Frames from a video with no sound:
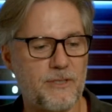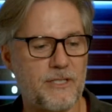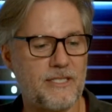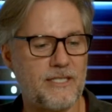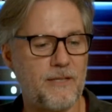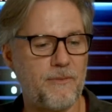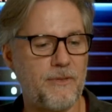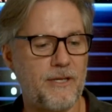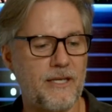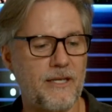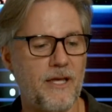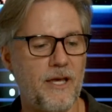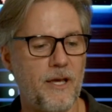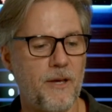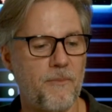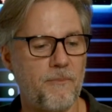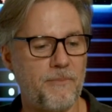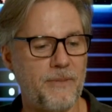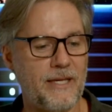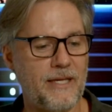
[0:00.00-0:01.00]
Instead of being
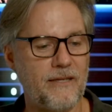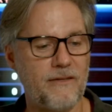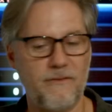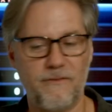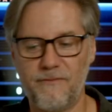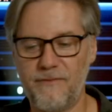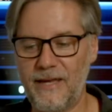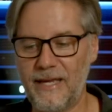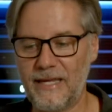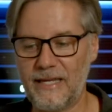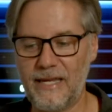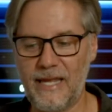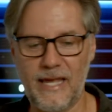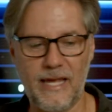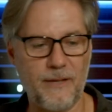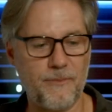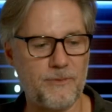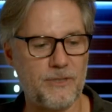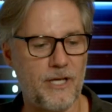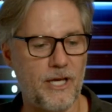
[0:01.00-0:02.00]
bead and fake
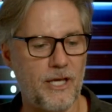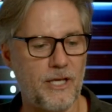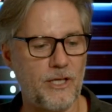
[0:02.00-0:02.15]
names,